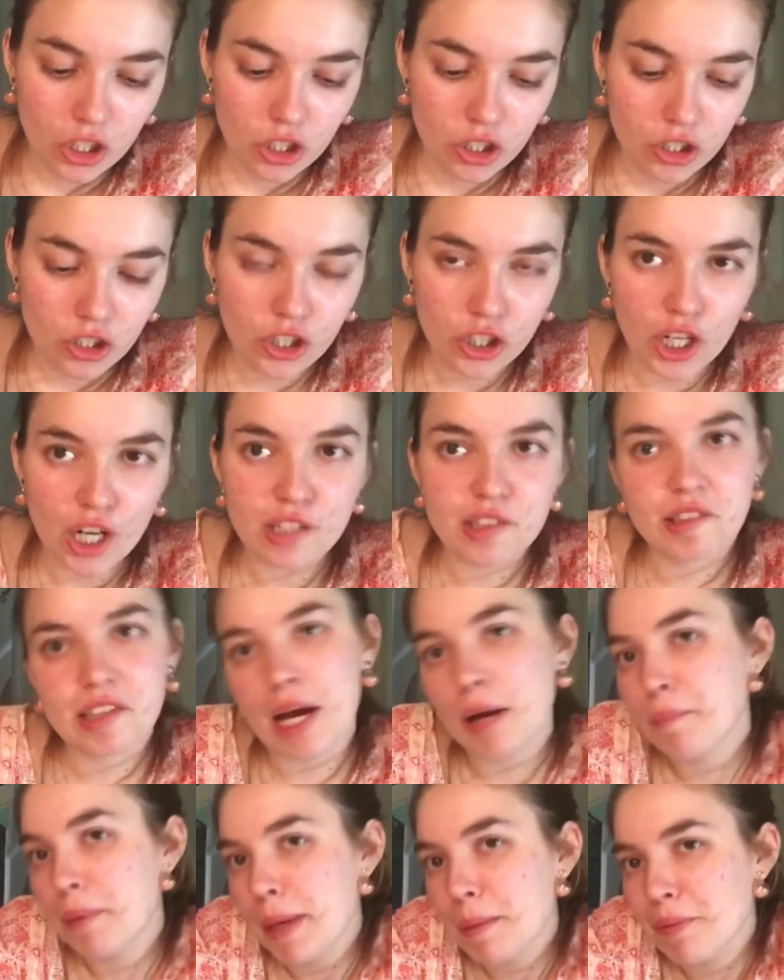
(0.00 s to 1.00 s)
you know,
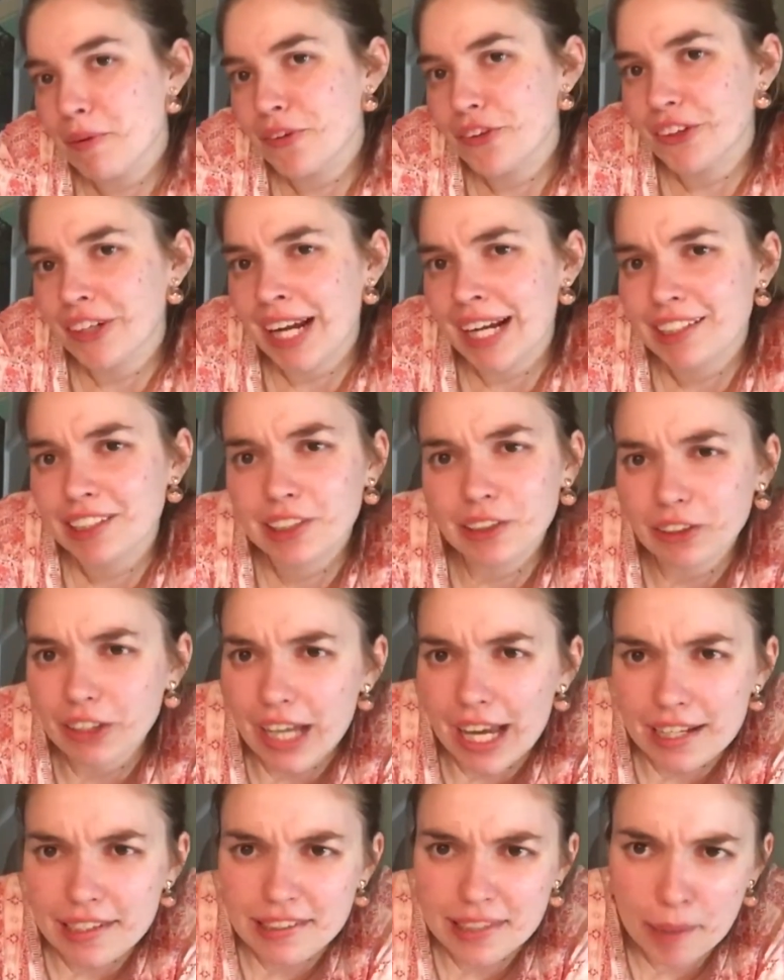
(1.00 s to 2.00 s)
some people don't actually
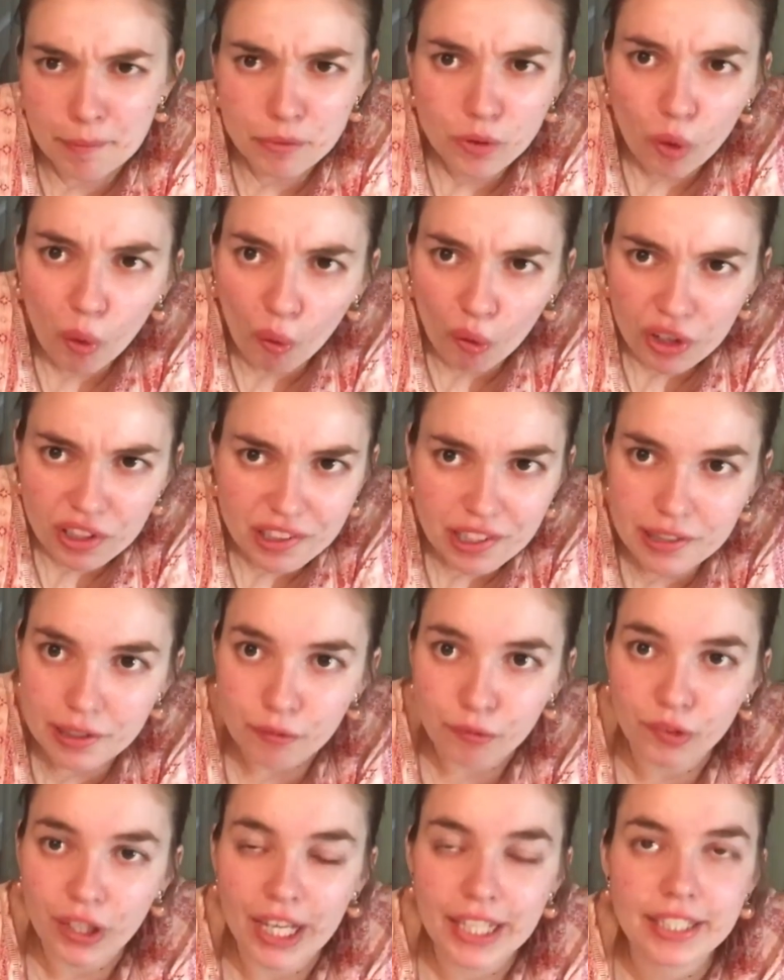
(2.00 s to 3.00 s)
accept
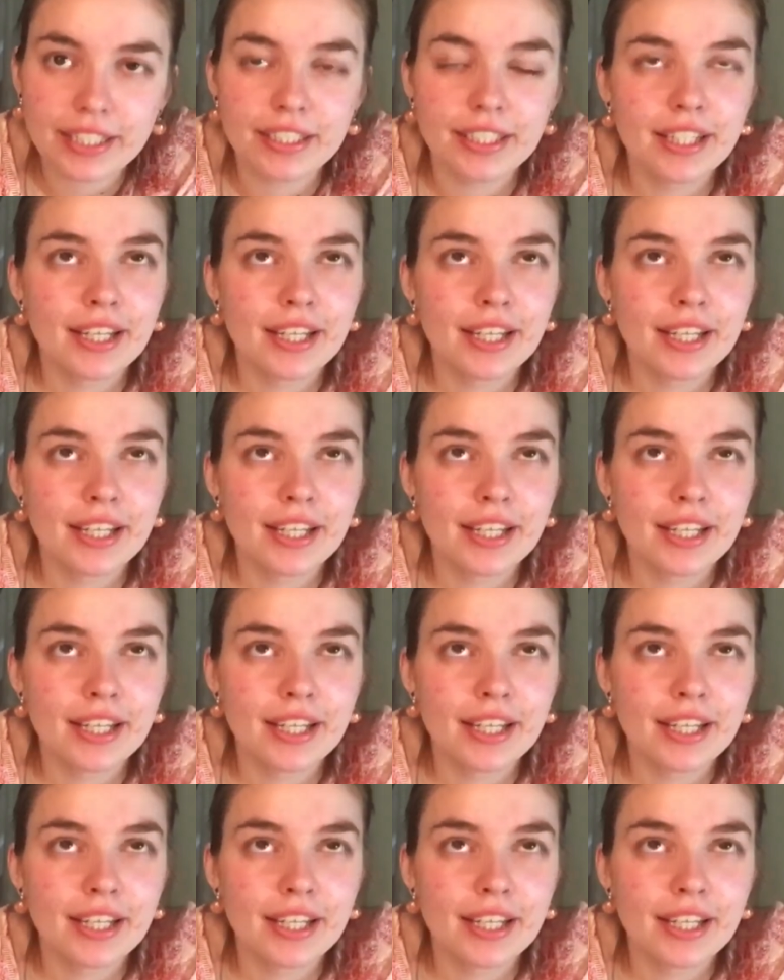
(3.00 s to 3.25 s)
autism, like,